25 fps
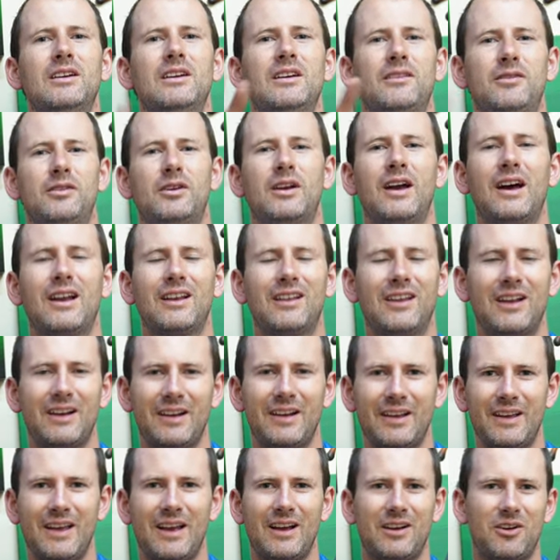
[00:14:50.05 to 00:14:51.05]
If you've got a lot
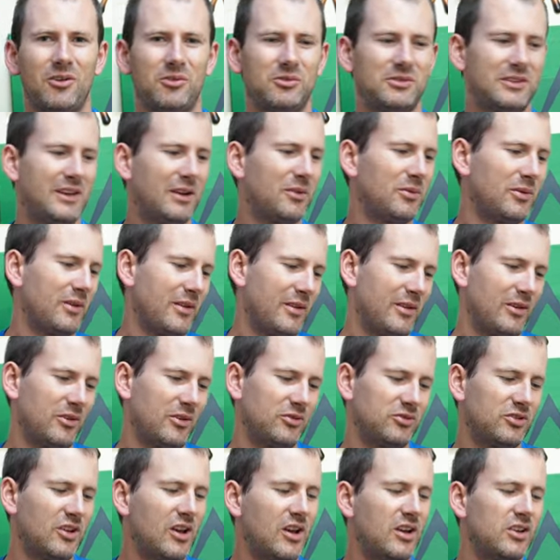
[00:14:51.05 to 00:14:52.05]
of geckos, get one of
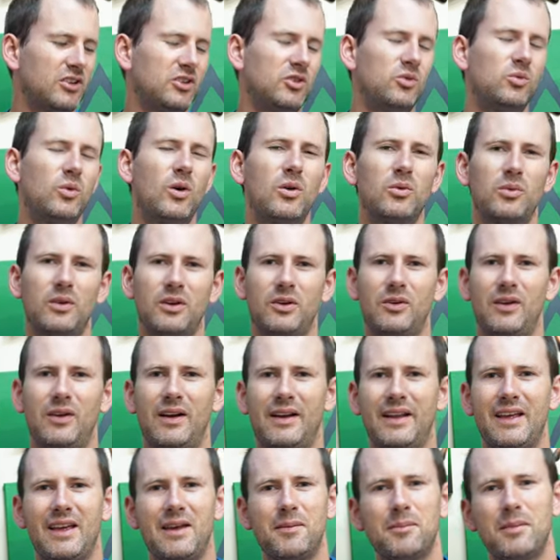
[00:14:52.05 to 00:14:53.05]
those. You won't regret
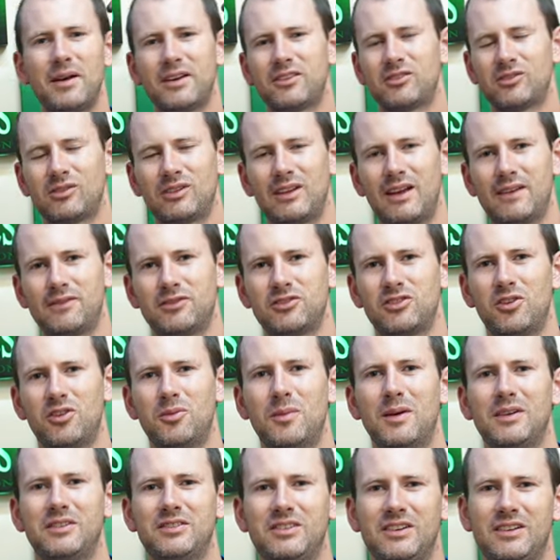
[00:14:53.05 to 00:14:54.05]
it. It makes your life so
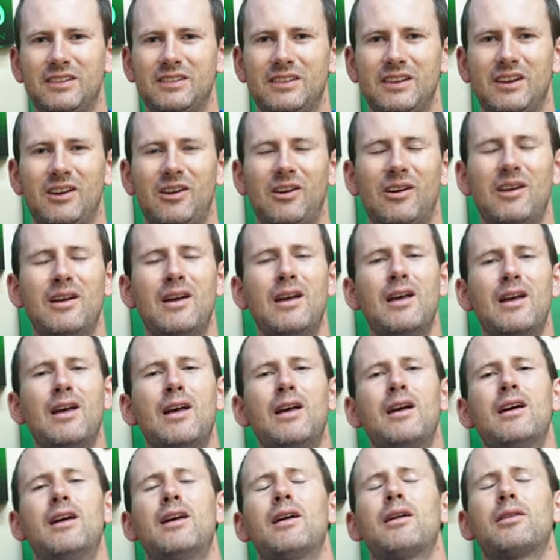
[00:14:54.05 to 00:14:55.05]
much easier.
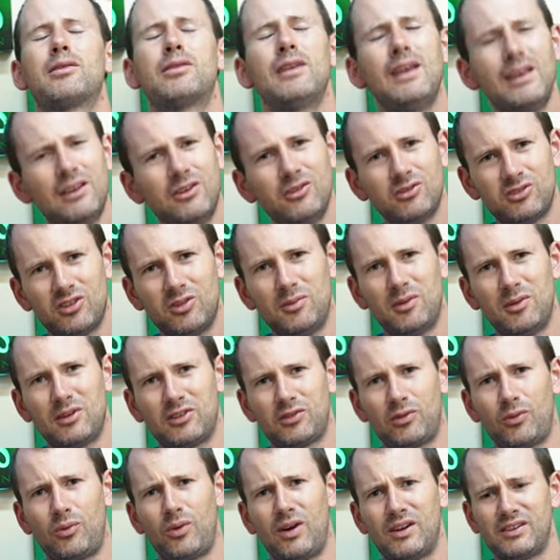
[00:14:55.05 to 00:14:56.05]
Thank you so much
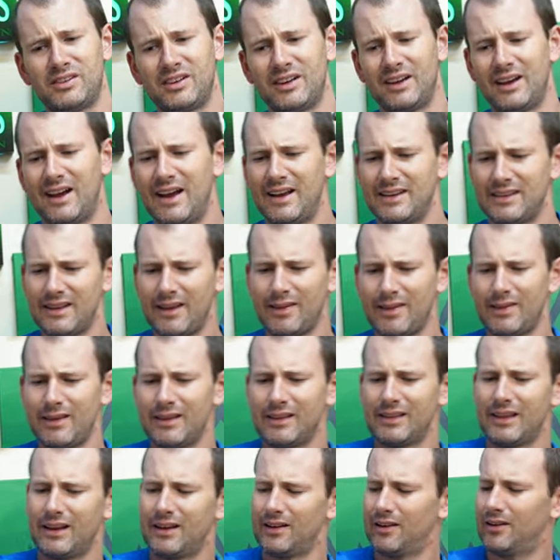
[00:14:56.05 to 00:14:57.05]
for watching, guys. I
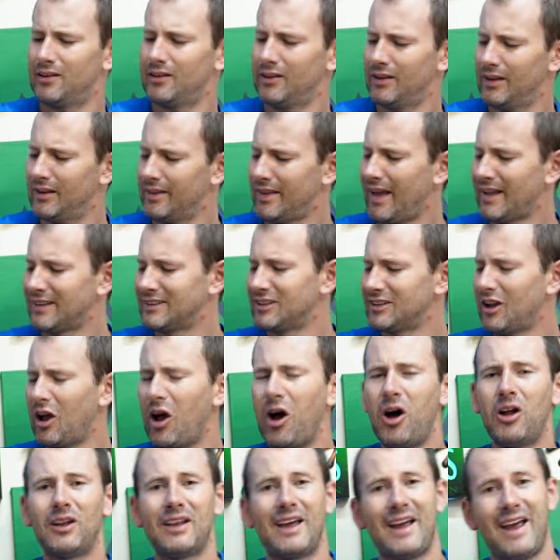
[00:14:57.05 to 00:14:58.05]
think that's
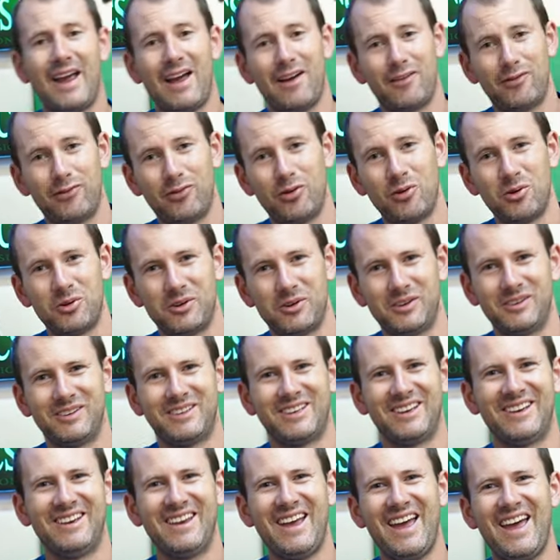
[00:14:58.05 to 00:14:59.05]
all I have for you
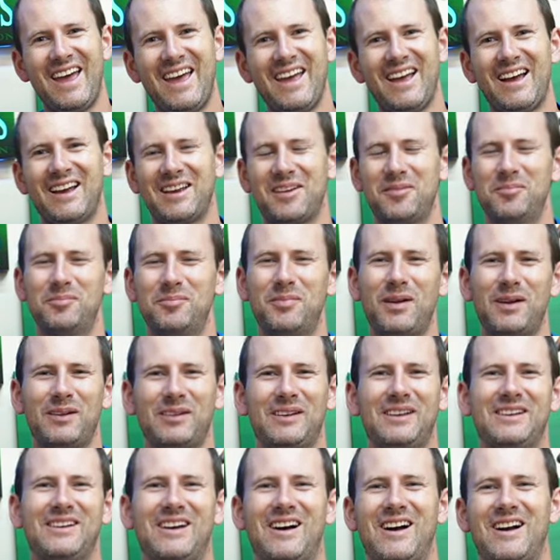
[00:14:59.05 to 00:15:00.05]
today. I can
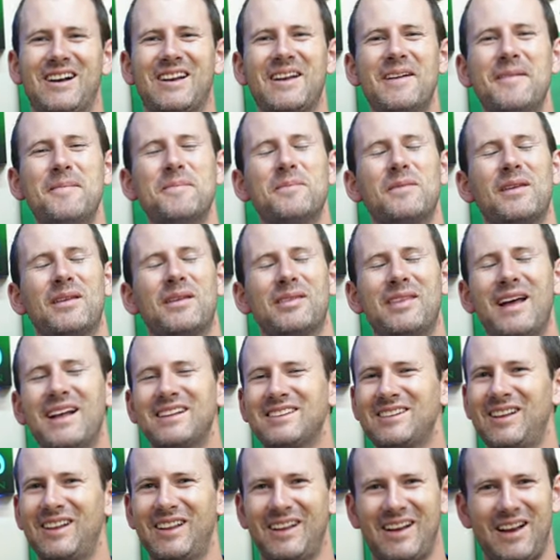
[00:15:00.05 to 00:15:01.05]
barely talk.
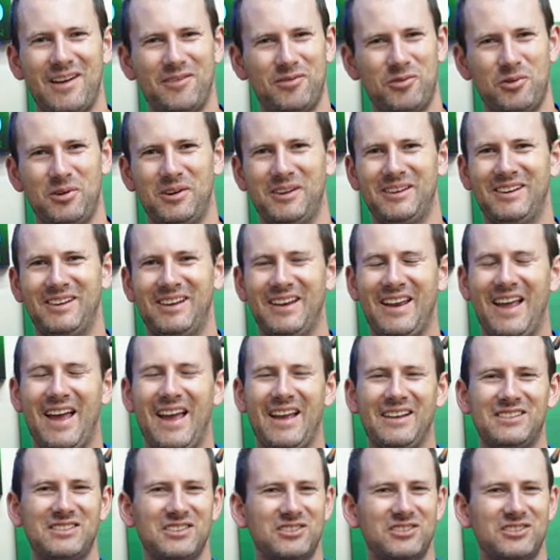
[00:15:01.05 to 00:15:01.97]
That's all I got for you today.